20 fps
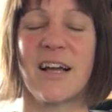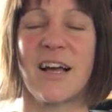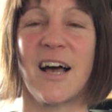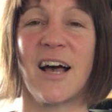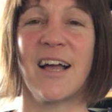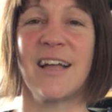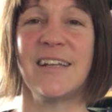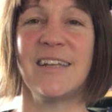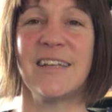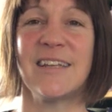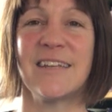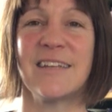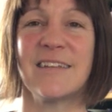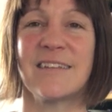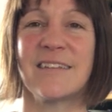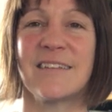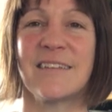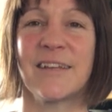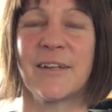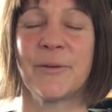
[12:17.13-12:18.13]

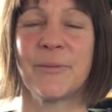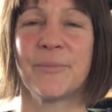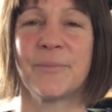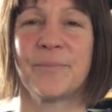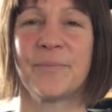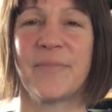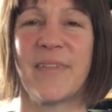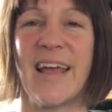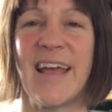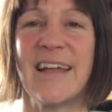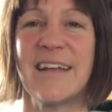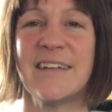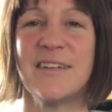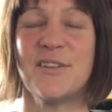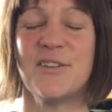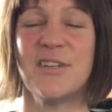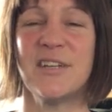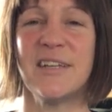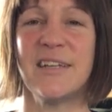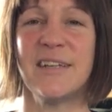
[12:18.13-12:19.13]
kindness,
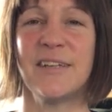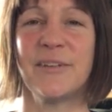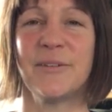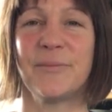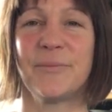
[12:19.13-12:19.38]
energy.